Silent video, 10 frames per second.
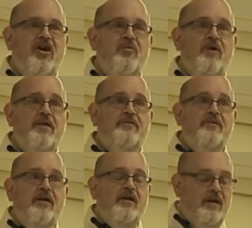
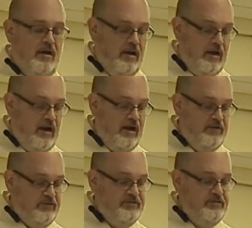when
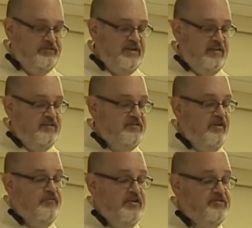Saints
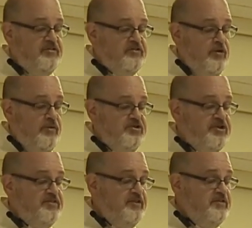Francisco and
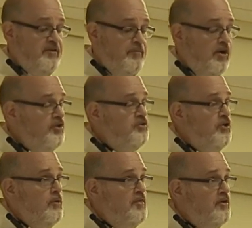Jacinta
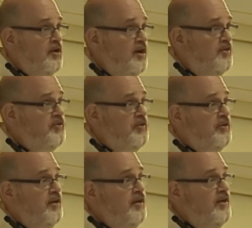Marto and their
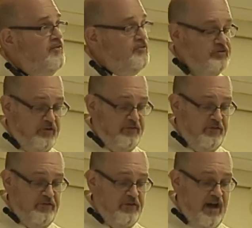cousin,
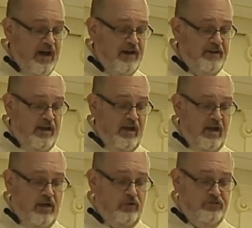servant of God,
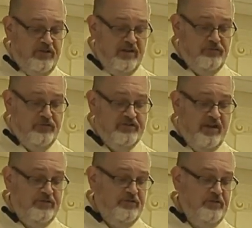Lucia dos
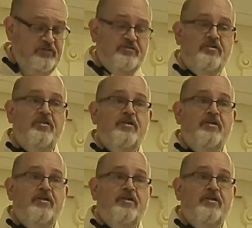Santos,